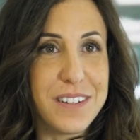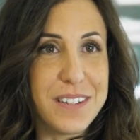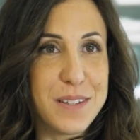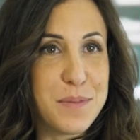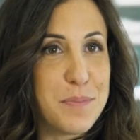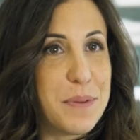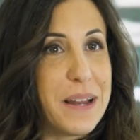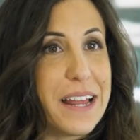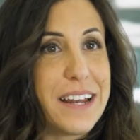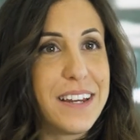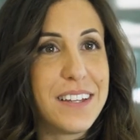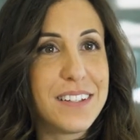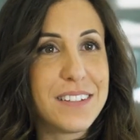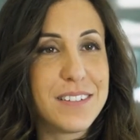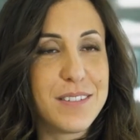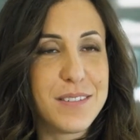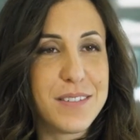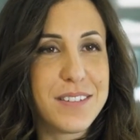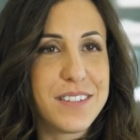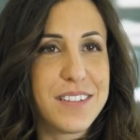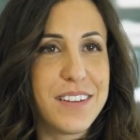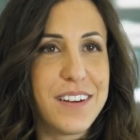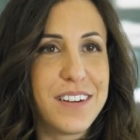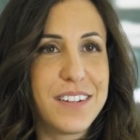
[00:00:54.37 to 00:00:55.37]
is planning to
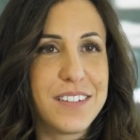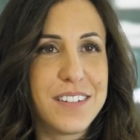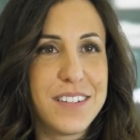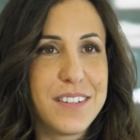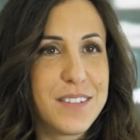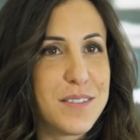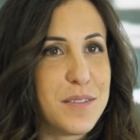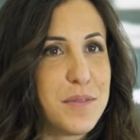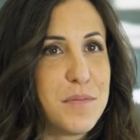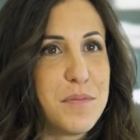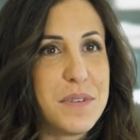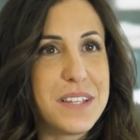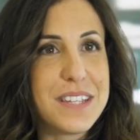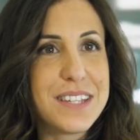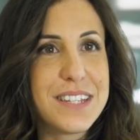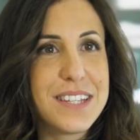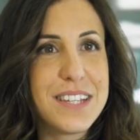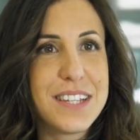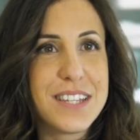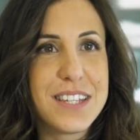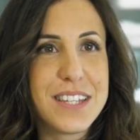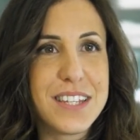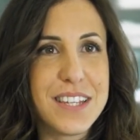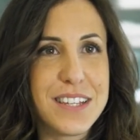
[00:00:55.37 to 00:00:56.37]
start his own
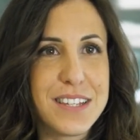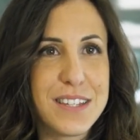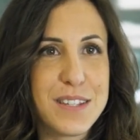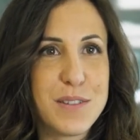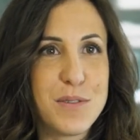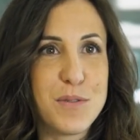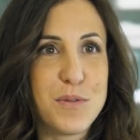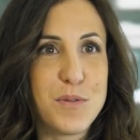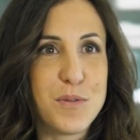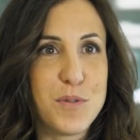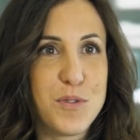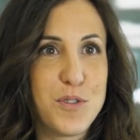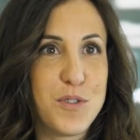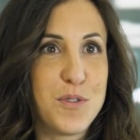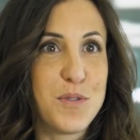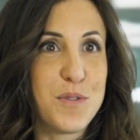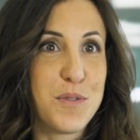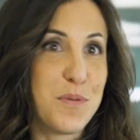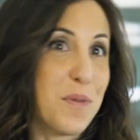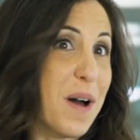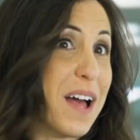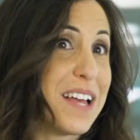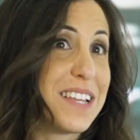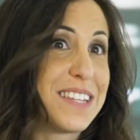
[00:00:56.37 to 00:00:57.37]
business is to
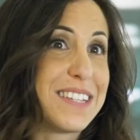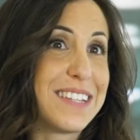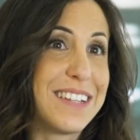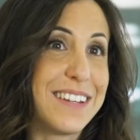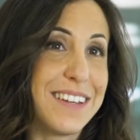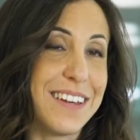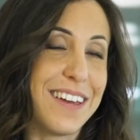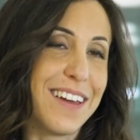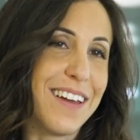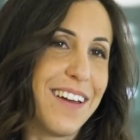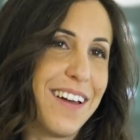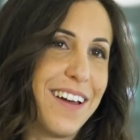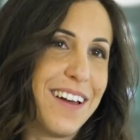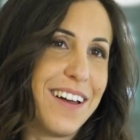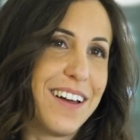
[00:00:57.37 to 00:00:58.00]
choose wisely,